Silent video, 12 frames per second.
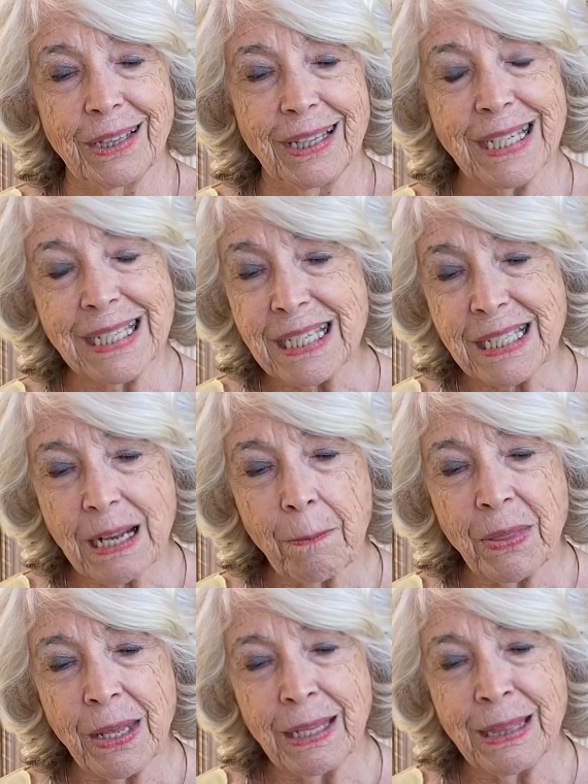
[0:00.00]
This is
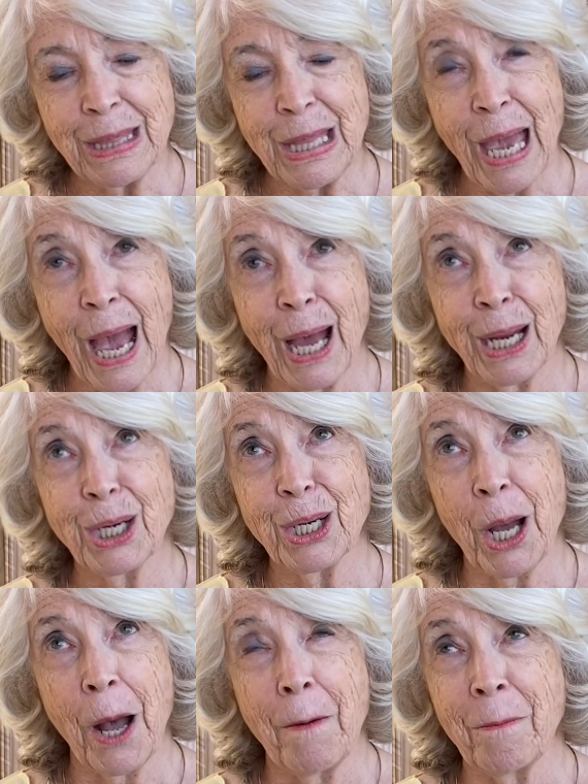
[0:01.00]
something that
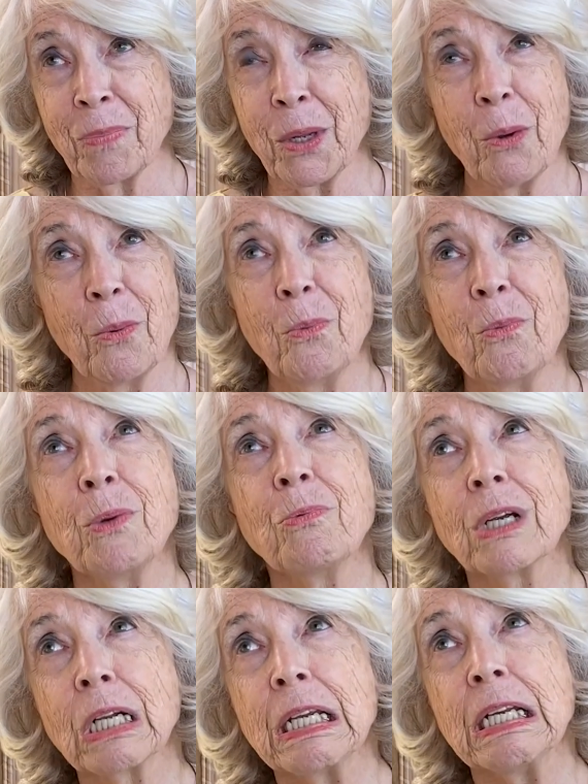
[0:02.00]
we
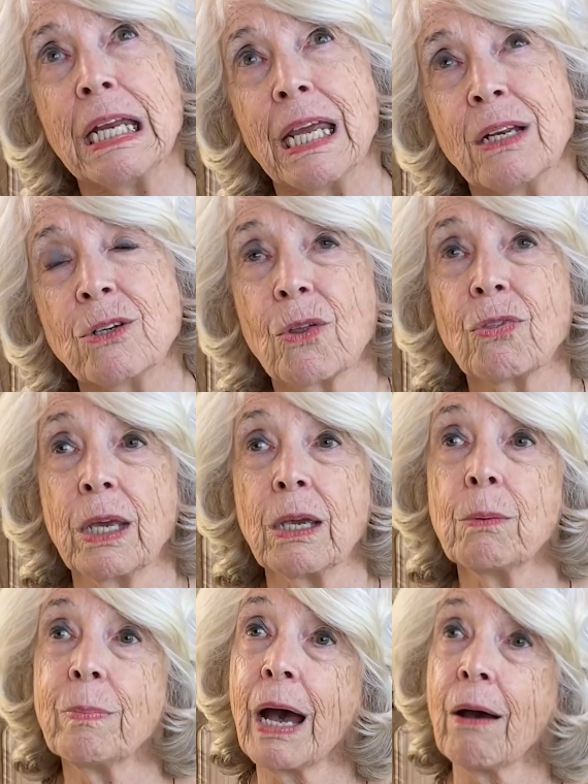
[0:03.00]
really need to think
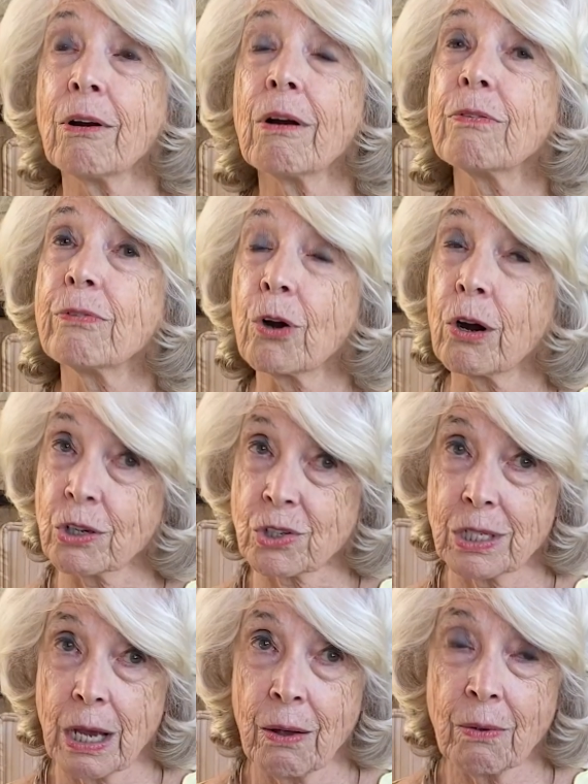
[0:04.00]
about for
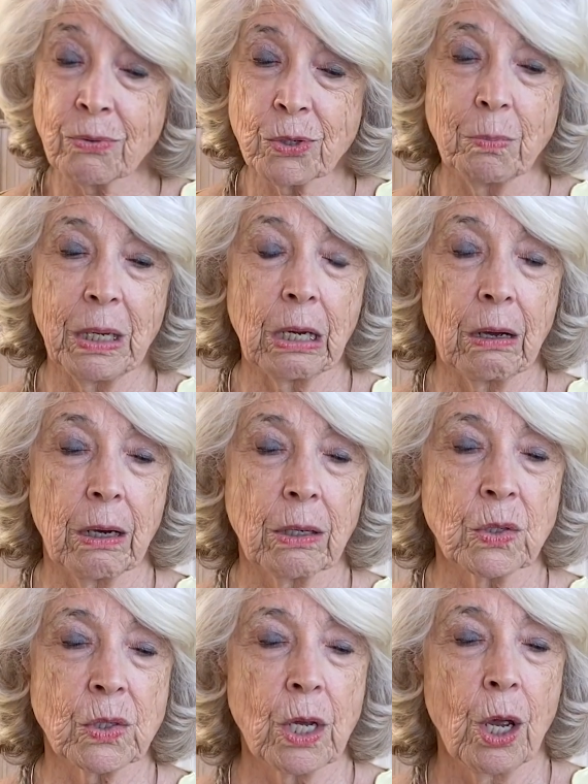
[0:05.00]
ourselves
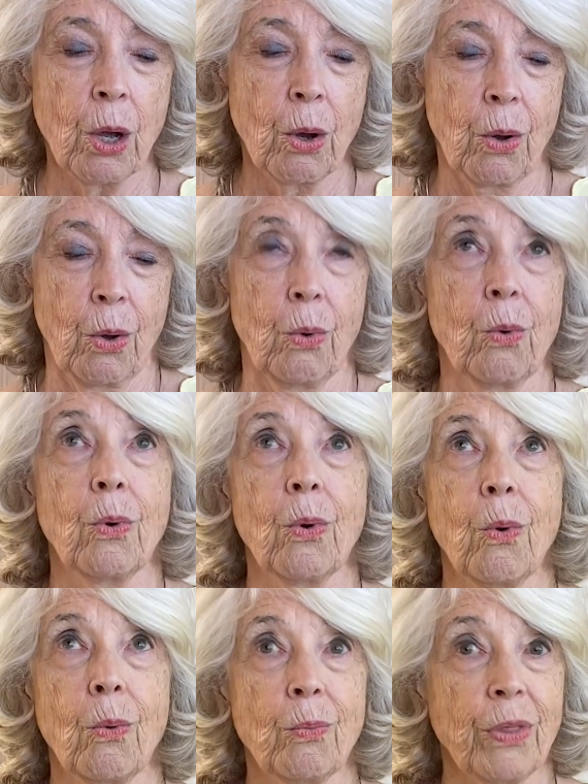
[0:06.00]
because
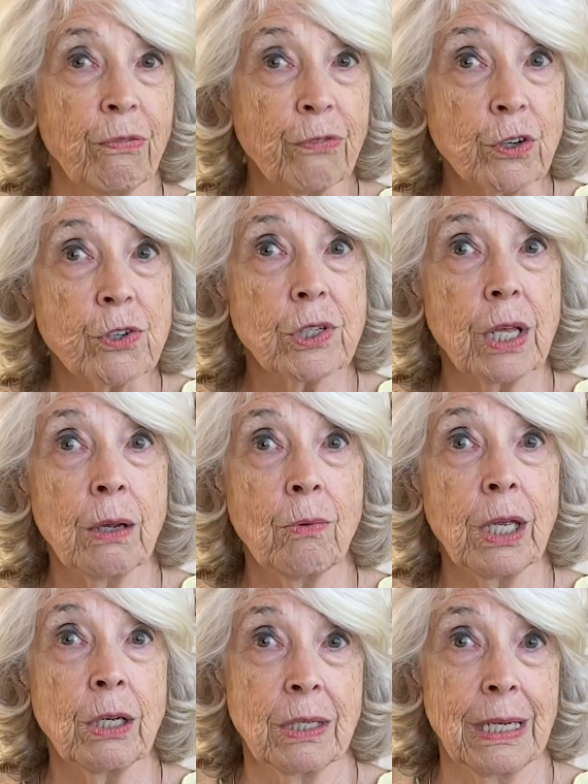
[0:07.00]
the first thing
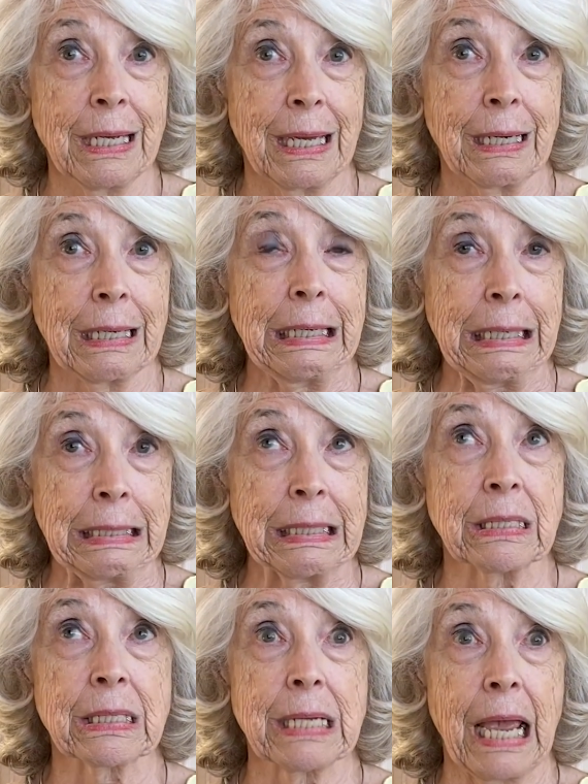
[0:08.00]
we get
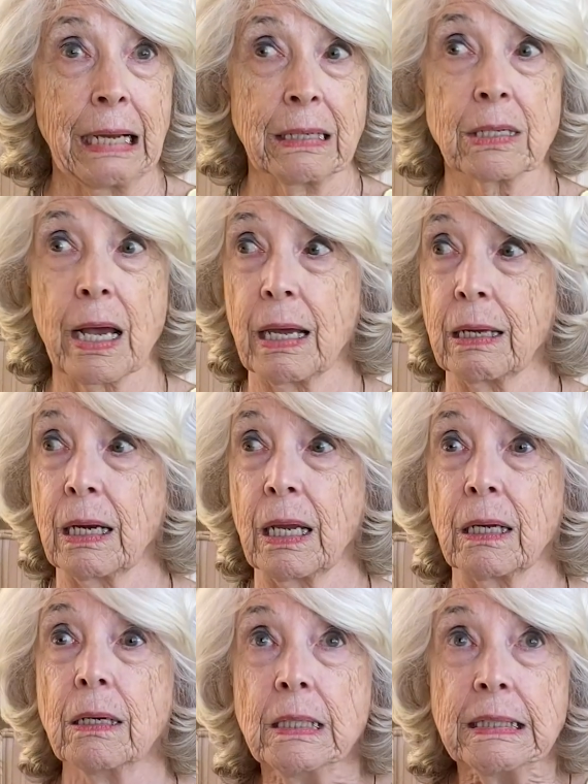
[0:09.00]
is
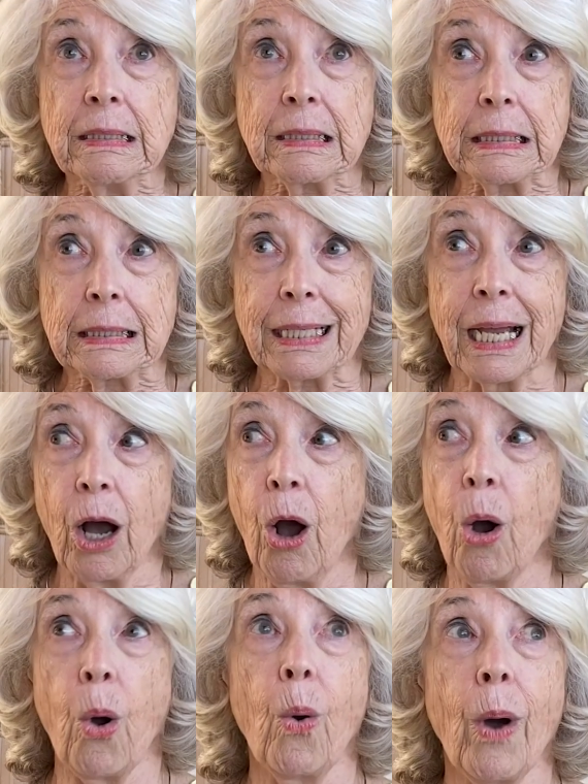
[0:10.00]
anxiety.
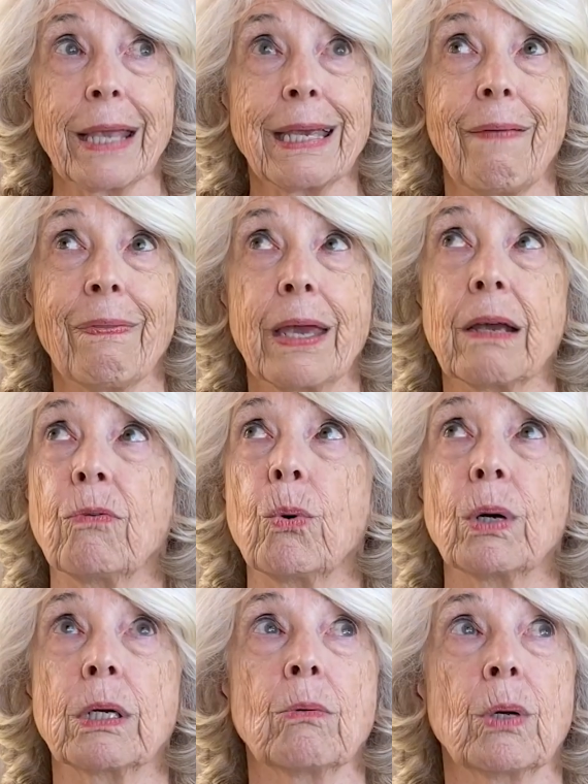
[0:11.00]
Oh, I can't think of
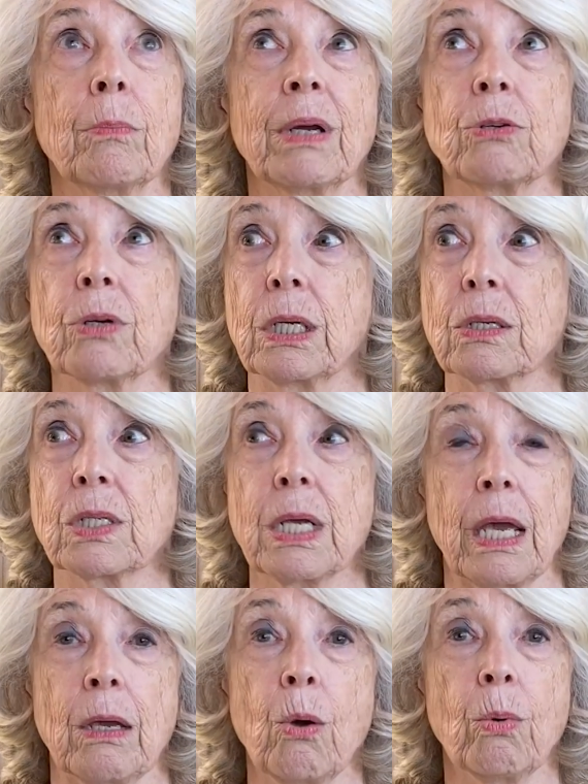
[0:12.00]
it. What am I trying to
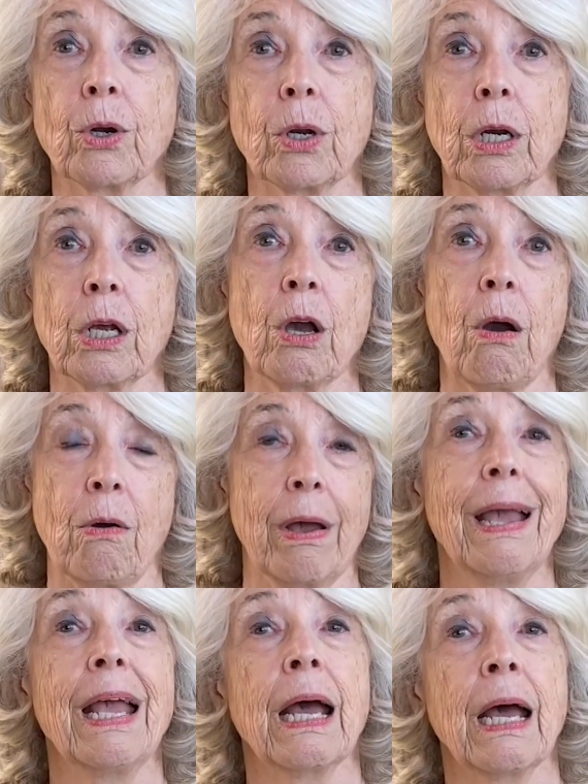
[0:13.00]
say? Oh, where did it go?
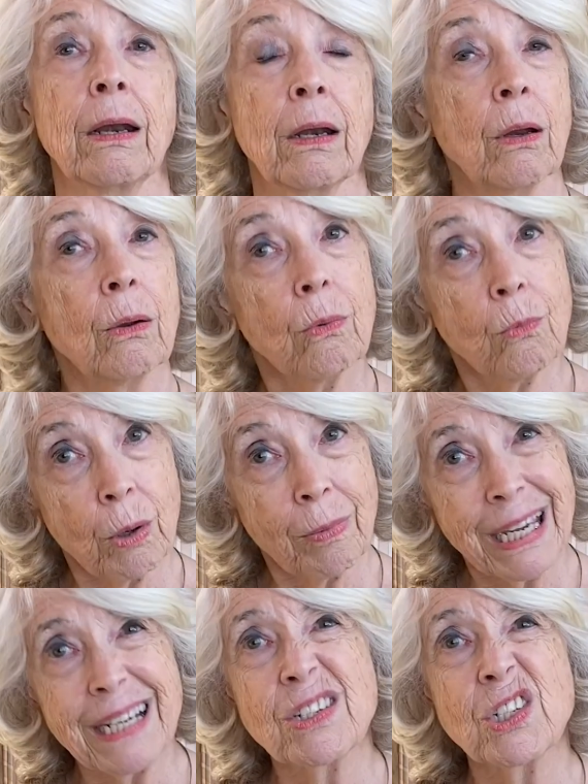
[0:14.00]
And when
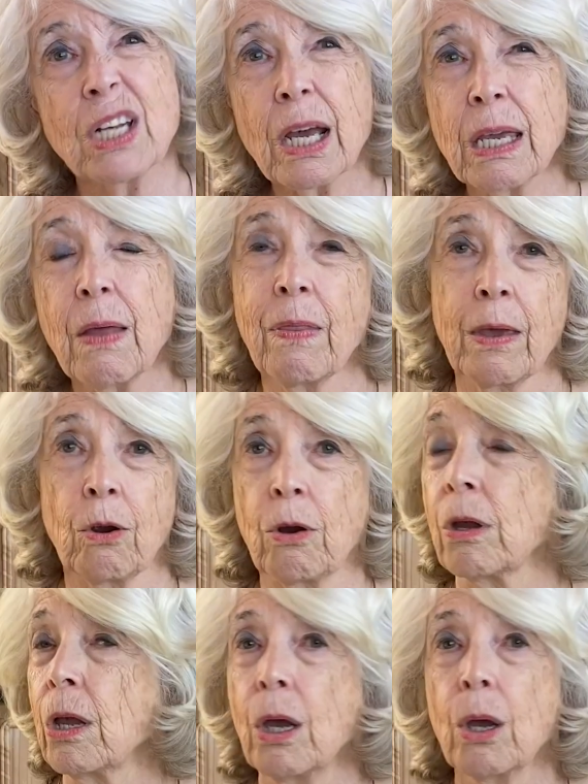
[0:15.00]
we get stuck in there,